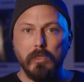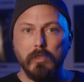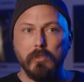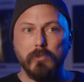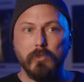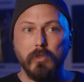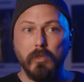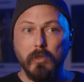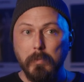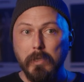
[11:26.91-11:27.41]

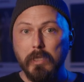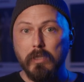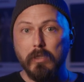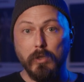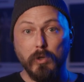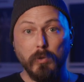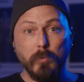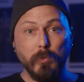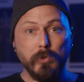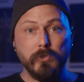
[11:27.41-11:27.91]
It's going to be a
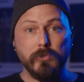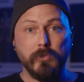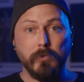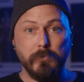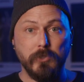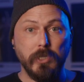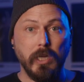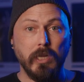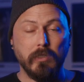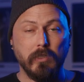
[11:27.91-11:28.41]
little more
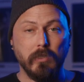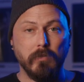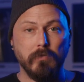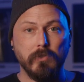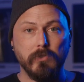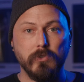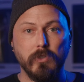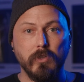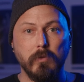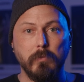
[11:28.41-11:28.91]
subjective.
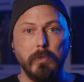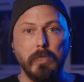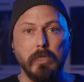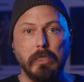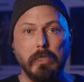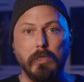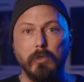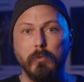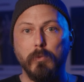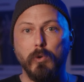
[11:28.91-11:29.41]
It's going to be a
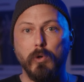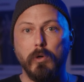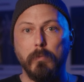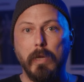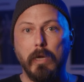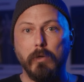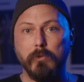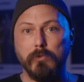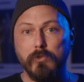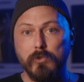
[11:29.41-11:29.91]
little more
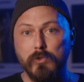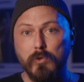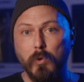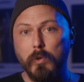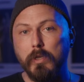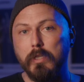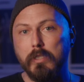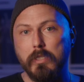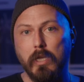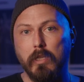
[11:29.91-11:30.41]
about
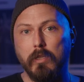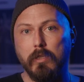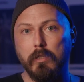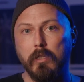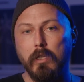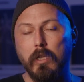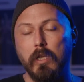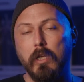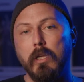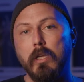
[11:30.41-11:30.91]
storytelling.